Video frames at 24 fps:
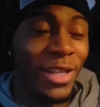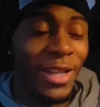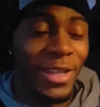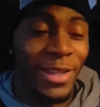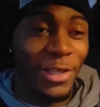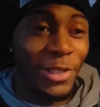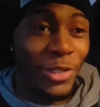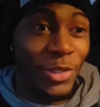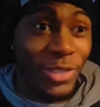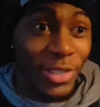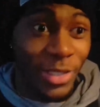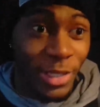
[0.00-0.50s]

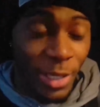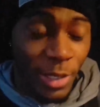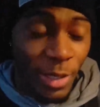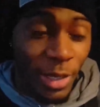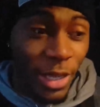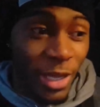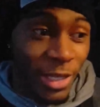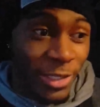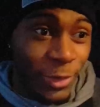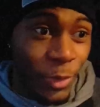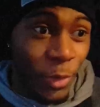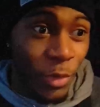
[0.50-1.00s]
Like, they just,
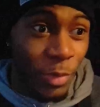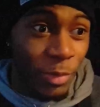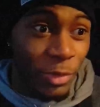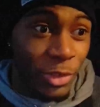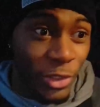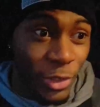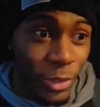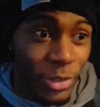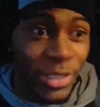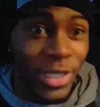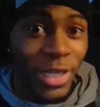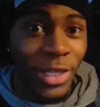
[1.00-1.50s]
like, I saw them
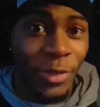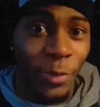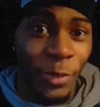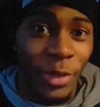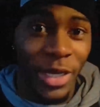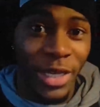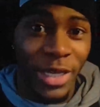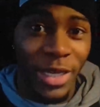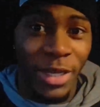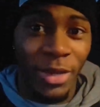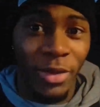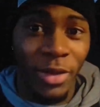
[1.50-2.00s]
just kind of
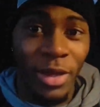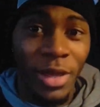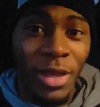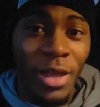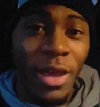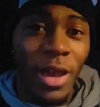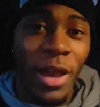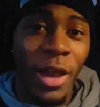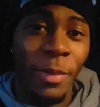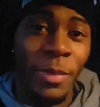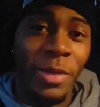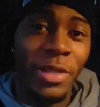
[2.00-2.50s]
work out.
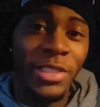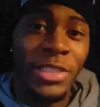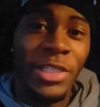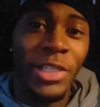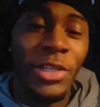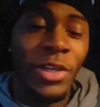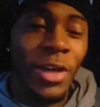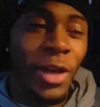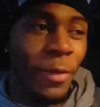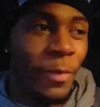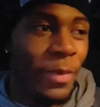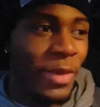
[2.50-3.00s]
I'm not
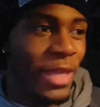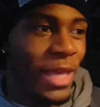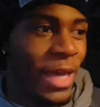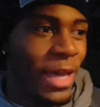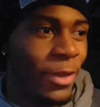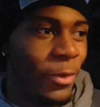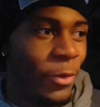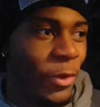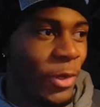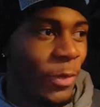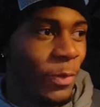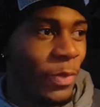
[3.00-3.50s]
saying you gotta be
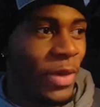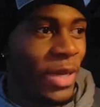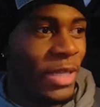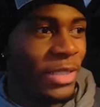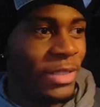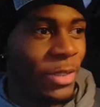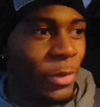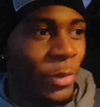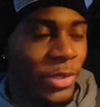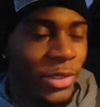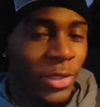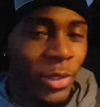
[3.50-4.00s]
that annoying
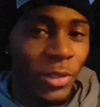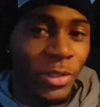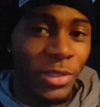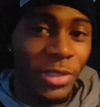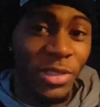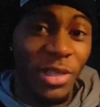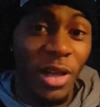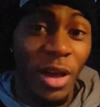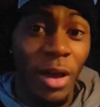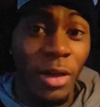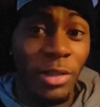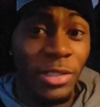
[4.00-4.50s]
person that always
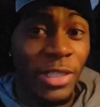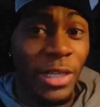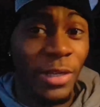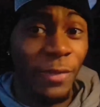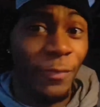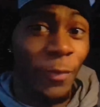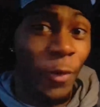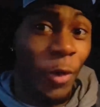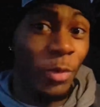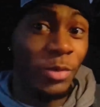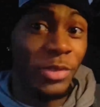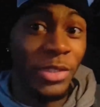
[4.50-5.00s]
goes, oh, check
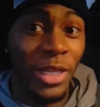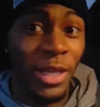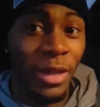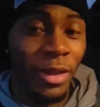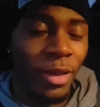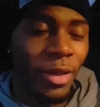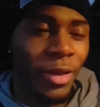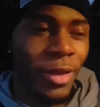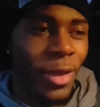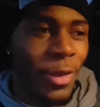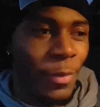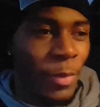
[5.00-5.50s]
form check.
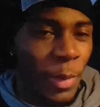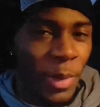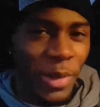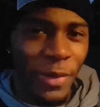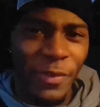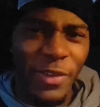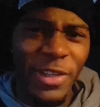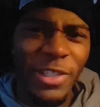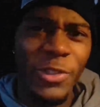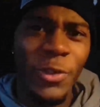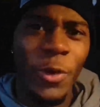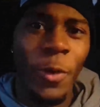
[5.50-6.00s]
But
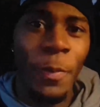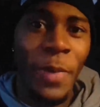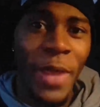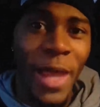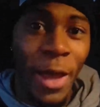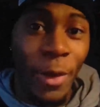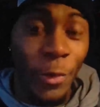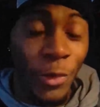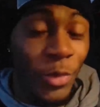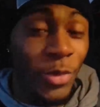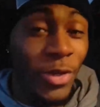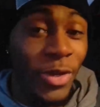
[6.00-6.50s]
if it's your
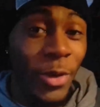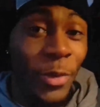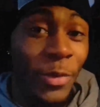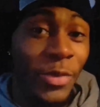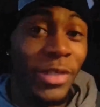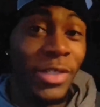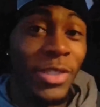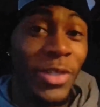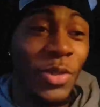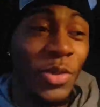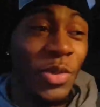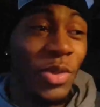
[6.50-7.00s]
pal and you know
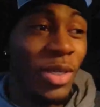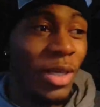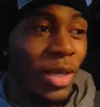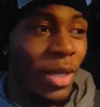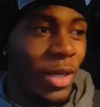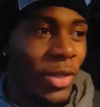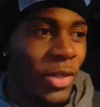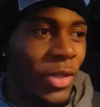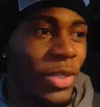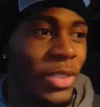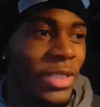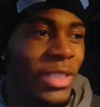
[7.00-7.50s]
the dude,
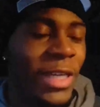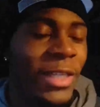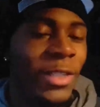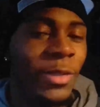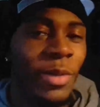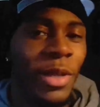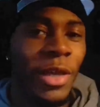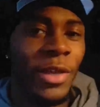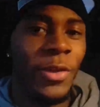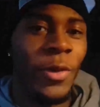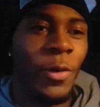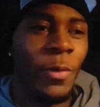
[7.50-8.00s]
you can say
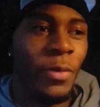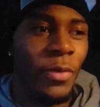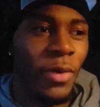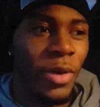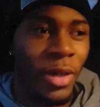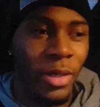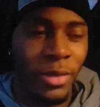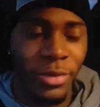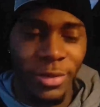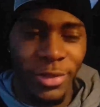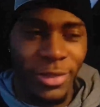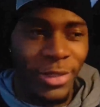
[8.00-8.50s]
something like, yo
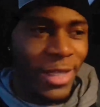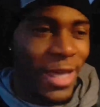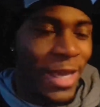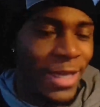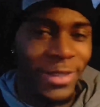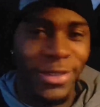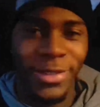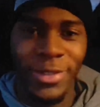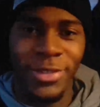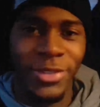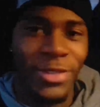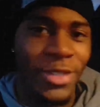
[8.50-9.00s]
bruh,
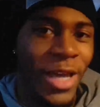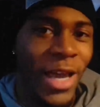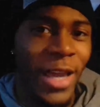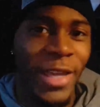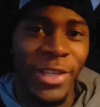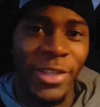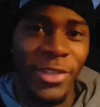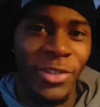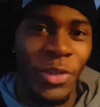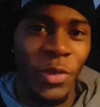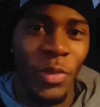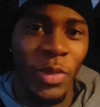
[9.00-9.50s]
that's just not how
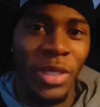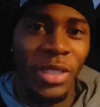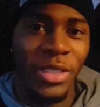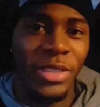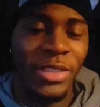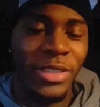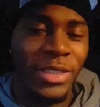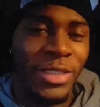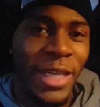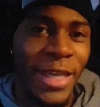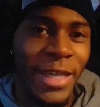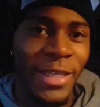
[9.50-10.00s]
you do it.
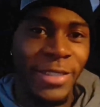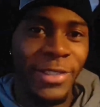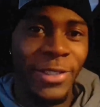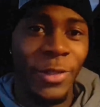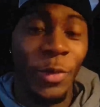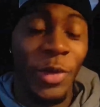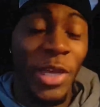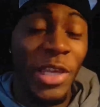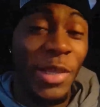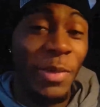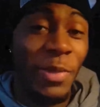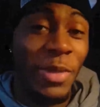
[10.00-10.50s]
Stay
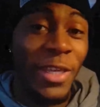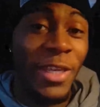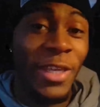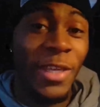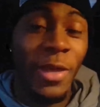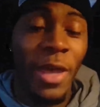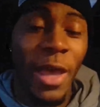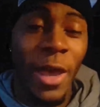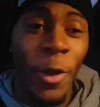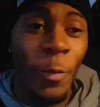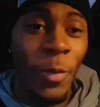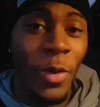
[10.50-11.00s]
still, keep
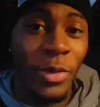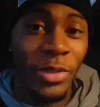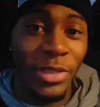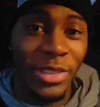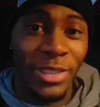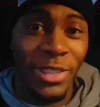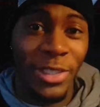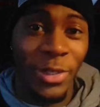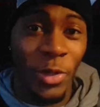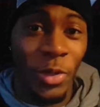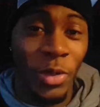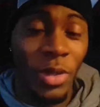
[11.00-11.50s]
them elbows
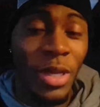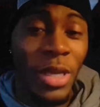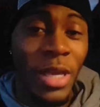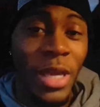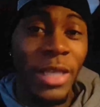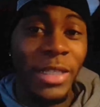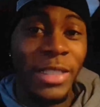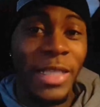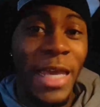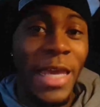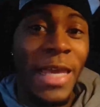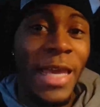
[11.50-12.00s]
still,
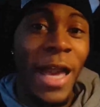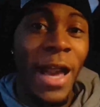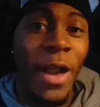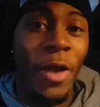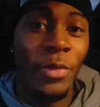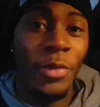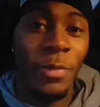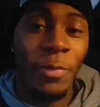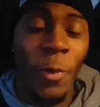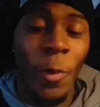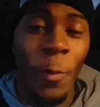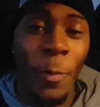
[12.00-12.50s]
take
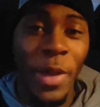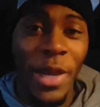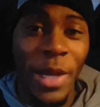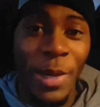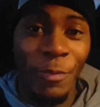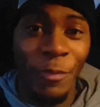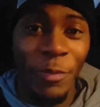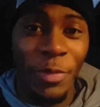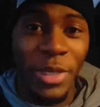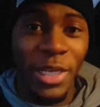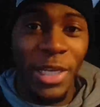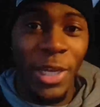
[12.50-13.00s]
out the
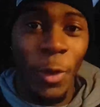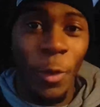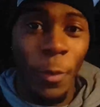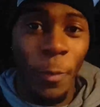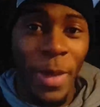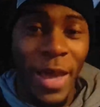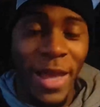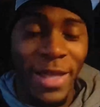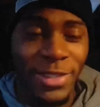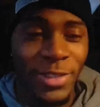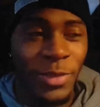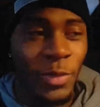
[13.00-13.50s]
momentum from your lower
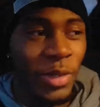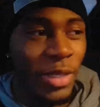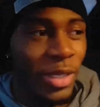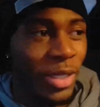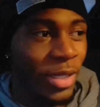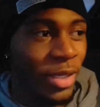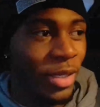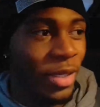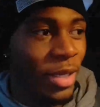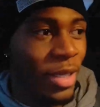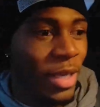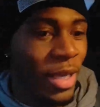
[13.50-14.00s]
back
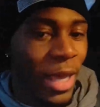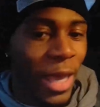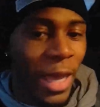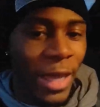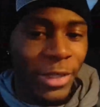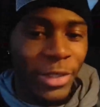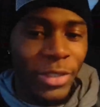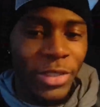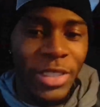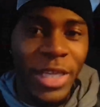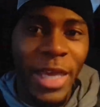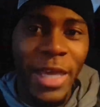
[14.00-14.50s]
swinging,
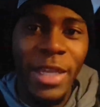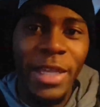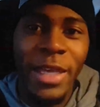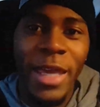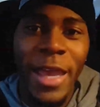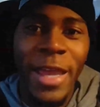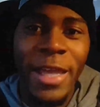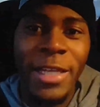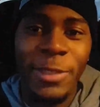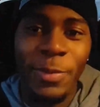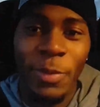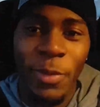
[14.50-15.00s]
and just get the
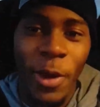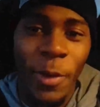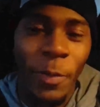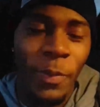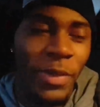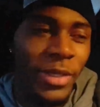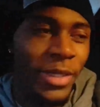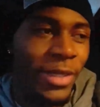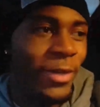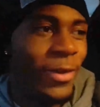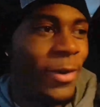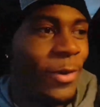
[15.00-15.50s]
gains
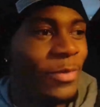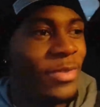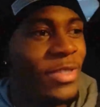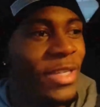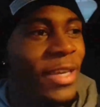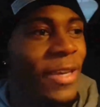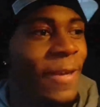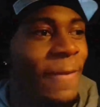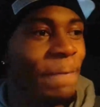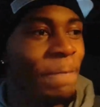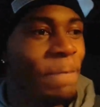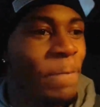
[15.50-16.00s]
properly, you know what I'm
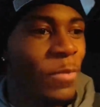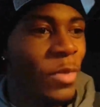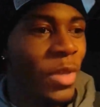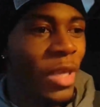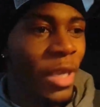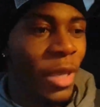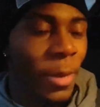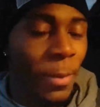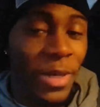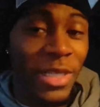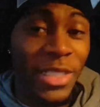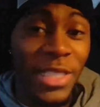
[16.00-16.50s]
saying?
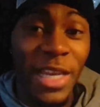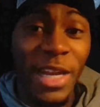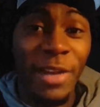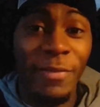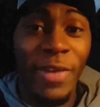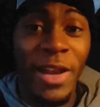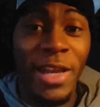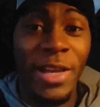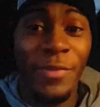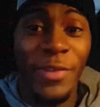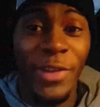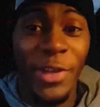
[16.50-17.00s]
This ain't a
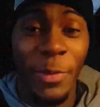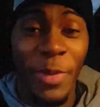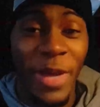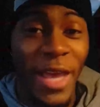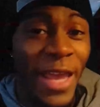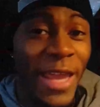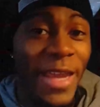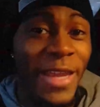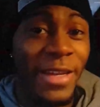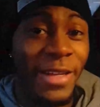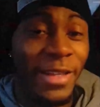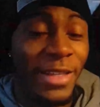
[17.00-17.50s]
random video
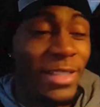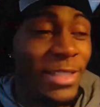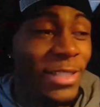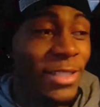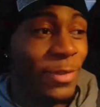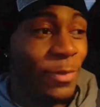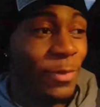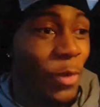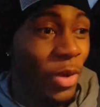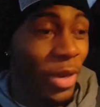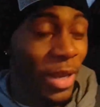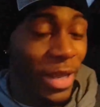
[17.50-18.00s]
about hating it. This
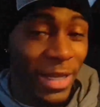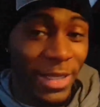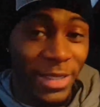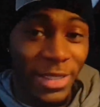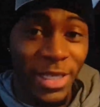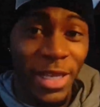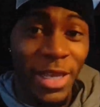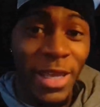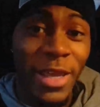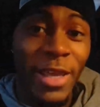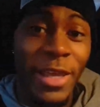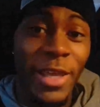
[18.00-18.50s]
is more or
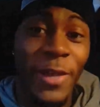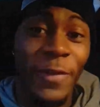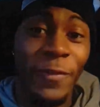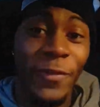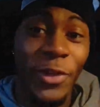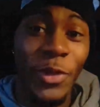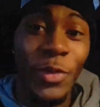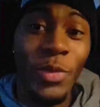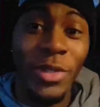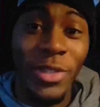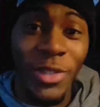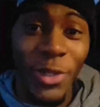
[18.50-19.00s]
less,
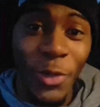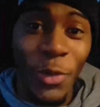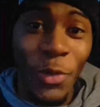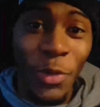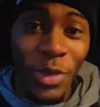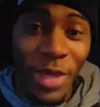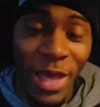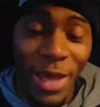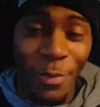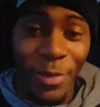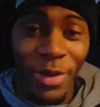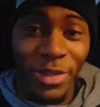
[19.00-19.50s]
if you
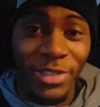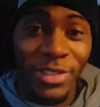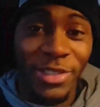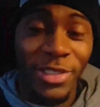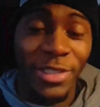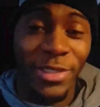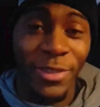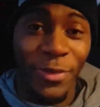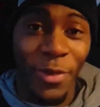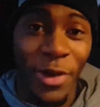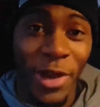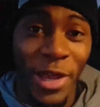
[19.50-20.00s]
do that what I
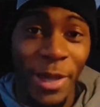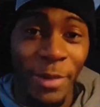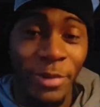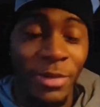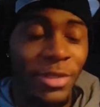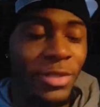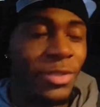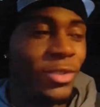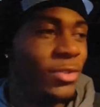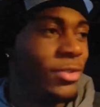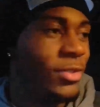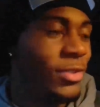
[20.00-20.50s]
just
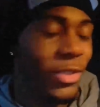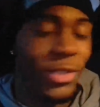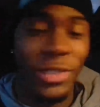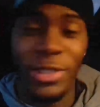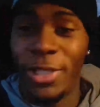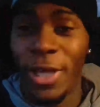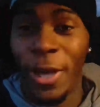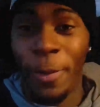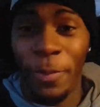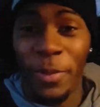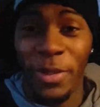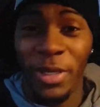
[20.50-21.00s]
described,
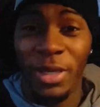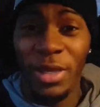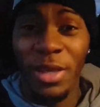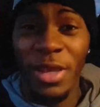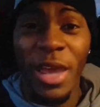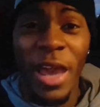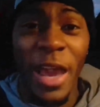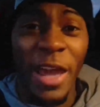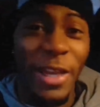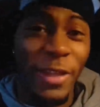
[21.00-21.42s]
just stop it.